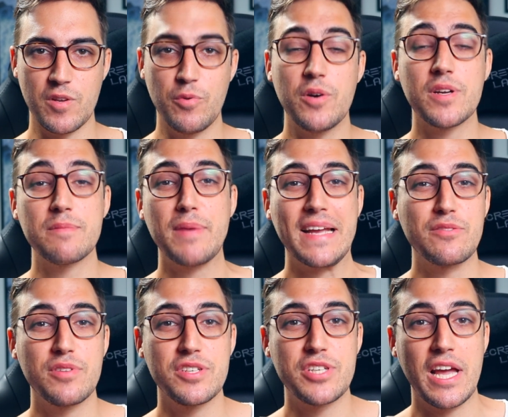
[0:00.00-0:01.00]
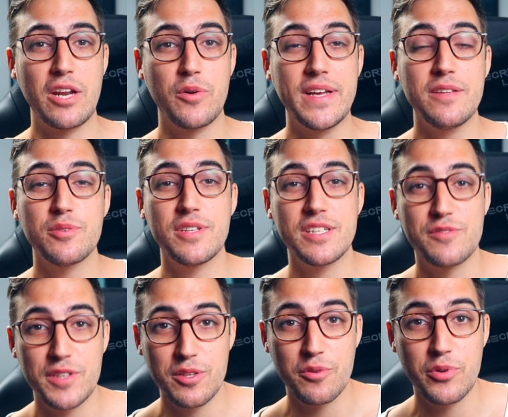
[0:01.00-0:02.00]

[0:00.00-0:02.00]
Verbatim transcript: Welcome back to the channel. In today's video,